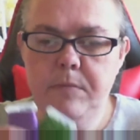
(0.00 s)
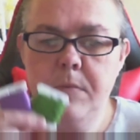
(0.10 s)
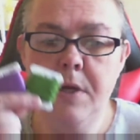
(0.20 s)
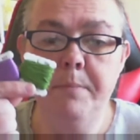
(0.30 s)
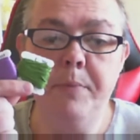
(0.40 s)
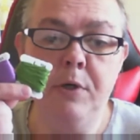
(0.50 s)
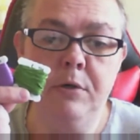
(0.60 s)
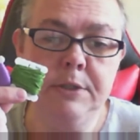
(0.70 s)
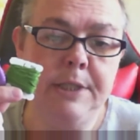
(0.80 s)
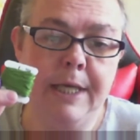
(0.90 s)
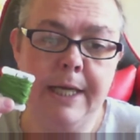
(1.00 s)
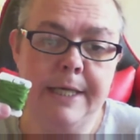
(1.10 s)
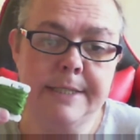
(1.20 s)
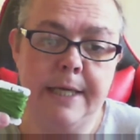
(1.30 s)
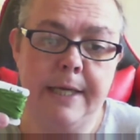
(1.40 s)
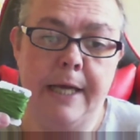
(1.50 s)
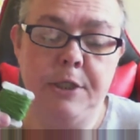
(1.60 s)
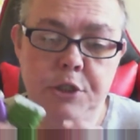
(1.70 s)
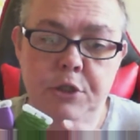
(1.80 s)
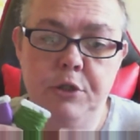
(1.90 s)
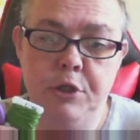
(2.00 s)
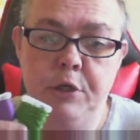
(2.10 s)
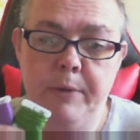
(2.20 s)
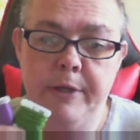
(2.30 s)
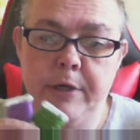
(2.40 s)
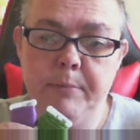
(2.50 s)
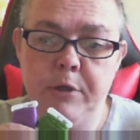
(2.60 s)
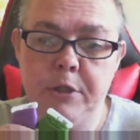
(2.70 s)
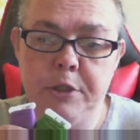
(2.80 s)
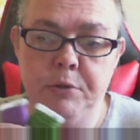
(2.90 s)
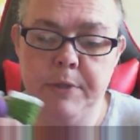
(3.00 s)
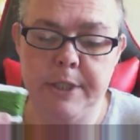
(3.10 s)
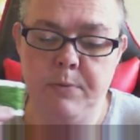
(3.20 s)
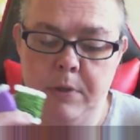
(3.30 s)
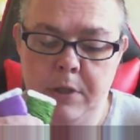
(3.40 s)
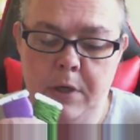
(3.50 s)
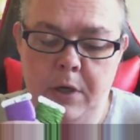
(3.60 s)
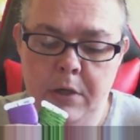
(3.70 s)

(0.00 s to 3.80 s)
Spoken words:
But like I said, I don't know whether I'm going to do this one or not.